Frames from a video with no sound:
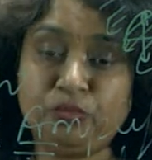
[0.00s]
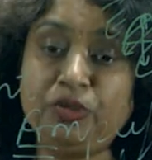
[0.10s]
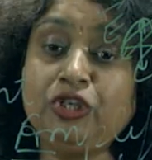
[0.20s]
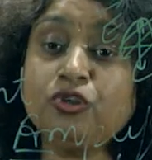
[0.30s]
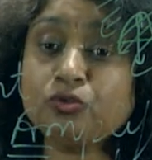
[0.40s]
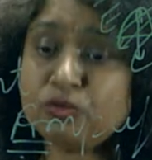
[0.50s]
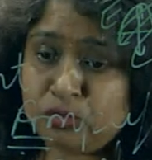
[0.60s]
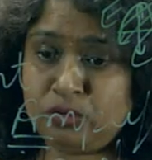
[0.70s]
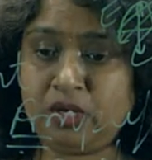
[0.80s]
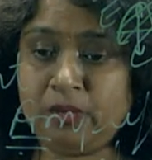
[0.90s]
we need to
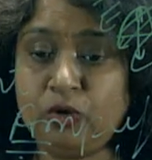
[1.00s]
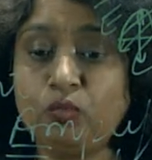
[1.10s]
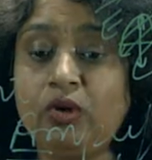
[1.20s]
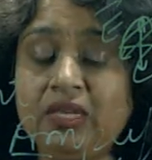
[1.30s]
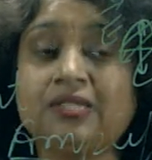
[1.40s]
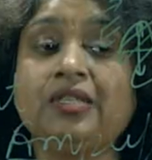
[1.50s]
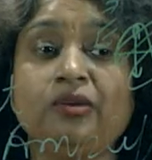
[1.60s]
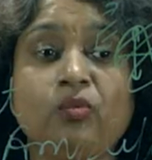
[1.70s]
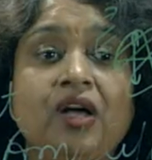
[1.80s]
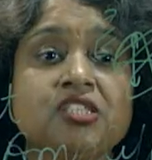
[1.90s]
know about what is the
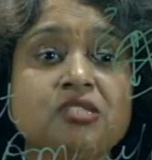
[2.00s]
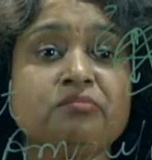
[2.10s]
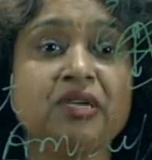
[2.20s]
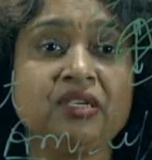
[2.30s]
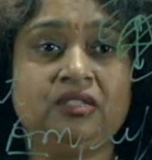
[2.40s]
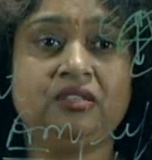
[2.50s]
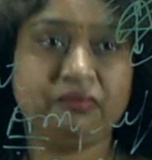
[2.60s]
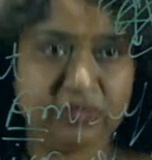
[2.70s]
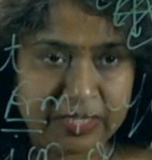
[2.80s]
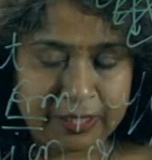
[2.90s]
advancement in the
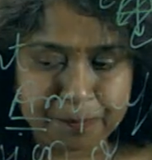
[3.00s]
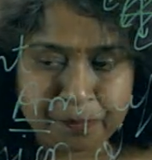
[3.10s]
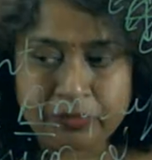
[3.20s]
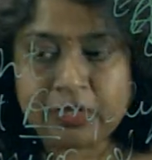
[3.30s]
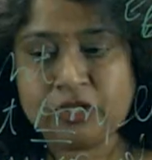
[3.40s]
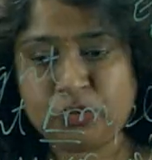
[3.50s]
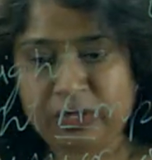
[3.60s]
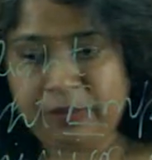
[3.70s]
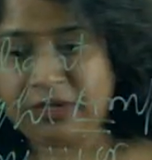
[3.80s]
field. So, we will